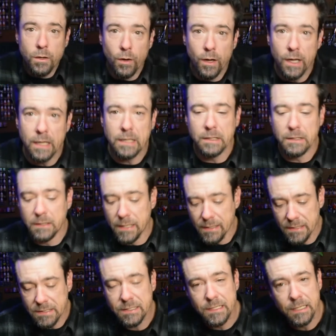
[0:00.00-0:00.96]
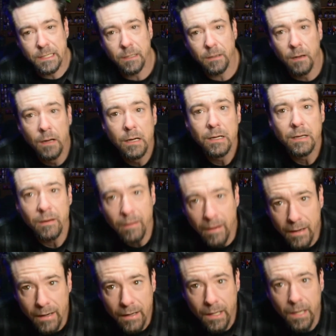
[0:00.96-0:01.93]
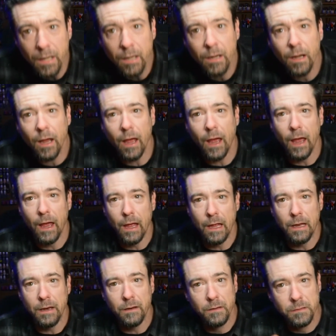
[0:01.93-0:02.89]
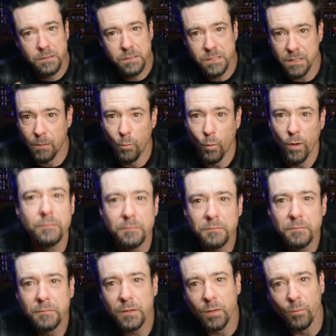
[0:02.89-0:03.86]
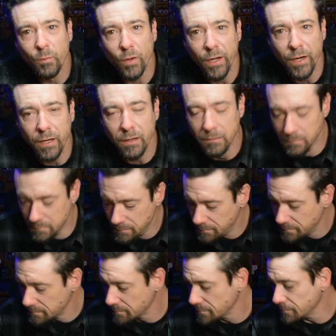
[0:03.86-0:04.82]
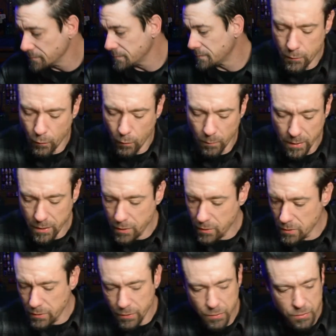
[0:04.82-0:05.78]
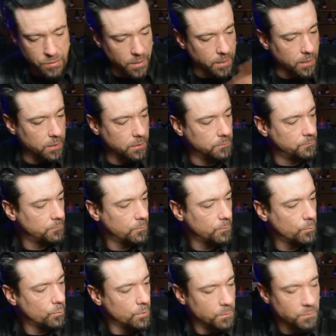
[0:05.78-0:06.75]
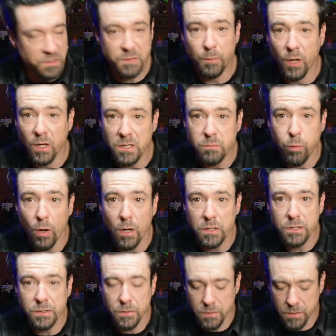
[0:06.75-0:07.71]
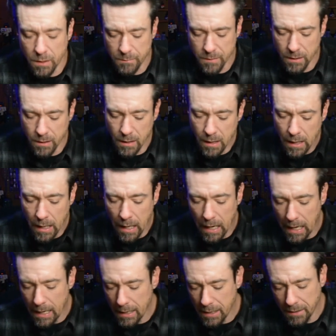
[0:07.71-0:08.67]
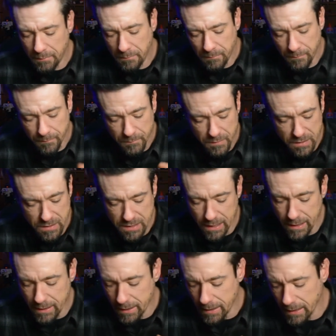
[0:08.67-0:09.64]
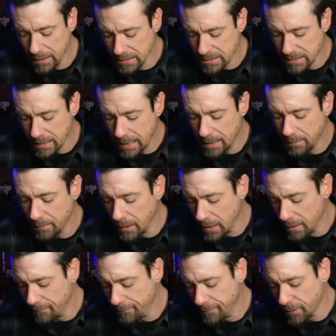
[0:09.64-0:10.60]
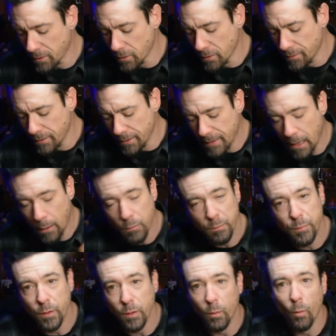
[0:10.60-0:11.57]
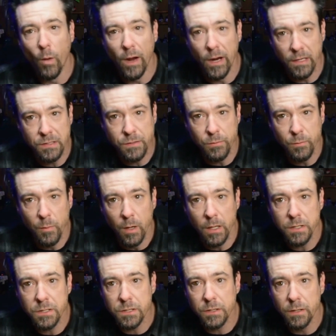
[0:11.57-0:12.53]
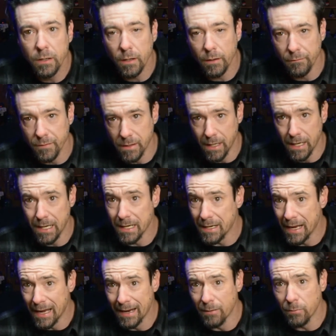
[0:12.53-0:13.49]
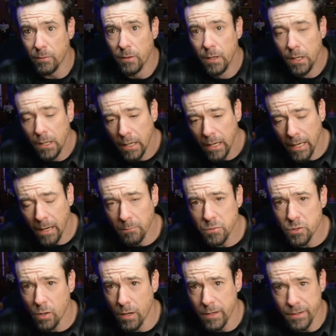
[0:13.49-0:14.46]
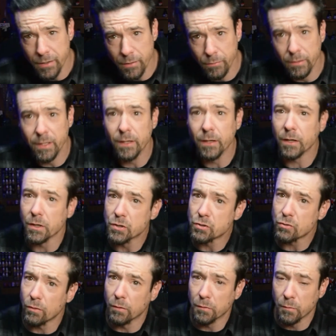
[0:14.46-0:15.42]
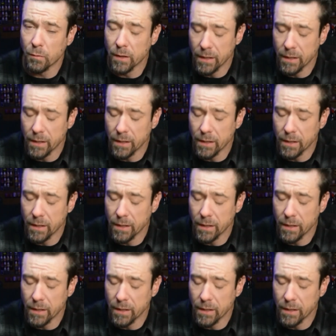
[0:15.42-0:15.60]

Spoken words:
and get this thing dyed and somewhat completed. Normally you use like one of the sponge brushes or something. I decided against that. I figured that would put way too much of the dye down, and I'm trying to do it in a controlled way.